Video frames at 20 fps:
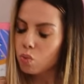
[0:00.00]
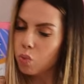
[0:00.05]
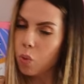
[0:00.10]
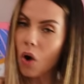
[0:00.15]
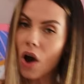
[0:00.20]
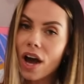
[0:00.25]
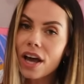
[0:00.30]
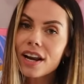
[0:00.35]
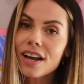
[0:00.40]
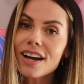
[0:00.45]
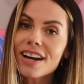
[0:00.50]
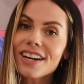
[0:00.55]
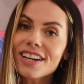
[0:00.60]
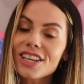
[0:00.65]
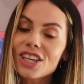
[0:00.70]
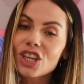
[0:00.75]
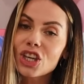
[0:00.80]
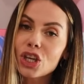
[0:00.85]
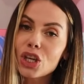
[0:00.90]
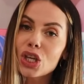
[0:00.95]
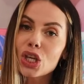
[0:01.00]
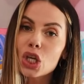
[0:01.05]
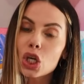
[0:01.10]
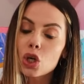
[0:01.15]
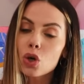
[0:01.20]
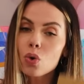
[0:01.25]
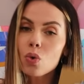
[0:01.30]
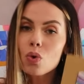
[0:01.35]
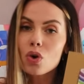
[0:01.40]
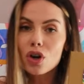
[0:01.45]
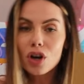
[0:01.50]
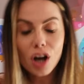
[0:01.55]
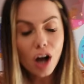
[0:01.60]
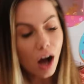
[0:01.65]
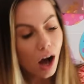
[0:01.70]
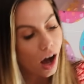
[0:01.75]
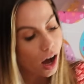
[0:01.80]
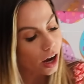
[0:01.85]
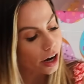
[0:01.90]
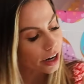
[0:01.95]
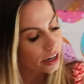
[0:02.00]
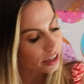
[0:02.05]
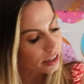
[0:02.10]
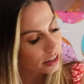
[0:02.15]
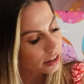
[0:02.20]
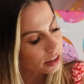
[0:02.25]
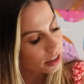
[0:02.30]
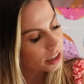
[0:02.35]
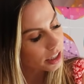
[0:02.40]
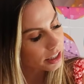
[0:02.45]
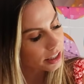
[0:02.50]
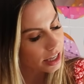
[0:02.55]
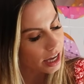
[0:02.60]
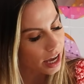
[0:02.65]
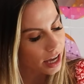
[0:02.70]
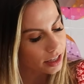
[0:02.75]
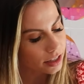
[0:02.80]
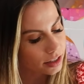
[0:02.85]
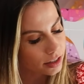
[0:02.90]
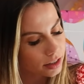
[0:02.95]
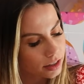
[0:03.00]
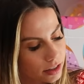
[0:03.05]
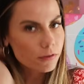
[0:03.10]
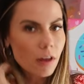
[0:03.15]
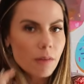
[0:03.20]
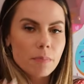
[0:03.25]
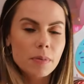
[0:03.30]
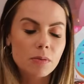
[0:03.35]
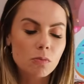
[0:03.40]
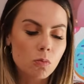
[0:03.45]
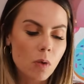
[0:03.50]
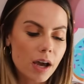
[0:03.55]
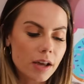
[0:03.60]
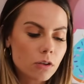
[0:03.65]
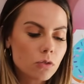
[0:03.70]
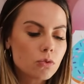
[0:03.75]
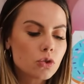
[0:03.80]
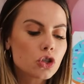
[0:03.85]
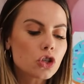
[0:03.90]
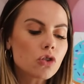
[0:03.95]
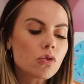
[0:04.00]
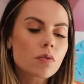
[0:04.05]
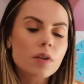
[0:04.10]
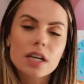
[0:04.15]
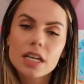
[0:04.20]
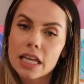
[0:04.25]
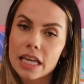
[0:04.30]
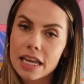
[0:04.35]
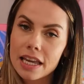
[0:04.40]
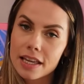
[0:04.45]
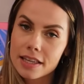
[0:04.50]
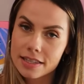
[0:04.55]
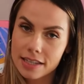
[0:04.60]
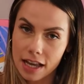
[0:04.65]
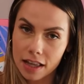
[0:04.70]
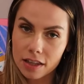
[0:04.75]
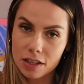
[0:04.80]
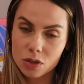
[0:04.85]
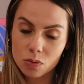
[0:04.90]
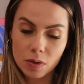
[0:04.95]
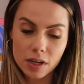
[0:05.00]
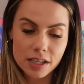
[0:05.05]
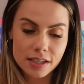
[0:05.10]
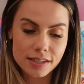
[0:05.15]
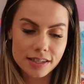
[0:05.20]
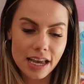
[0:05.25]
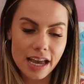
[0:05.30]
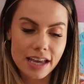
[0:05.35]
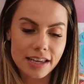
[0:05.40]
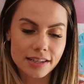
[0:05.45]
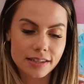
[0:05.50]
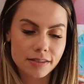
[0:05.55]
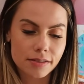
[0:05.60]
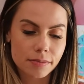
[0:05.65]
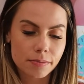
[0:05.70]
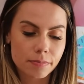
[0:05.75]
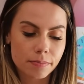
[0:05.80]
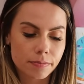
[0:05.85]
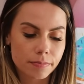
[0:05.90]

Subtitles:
What a cute card. Look at that. Fluffbean, why don't you read it and tell us what it says?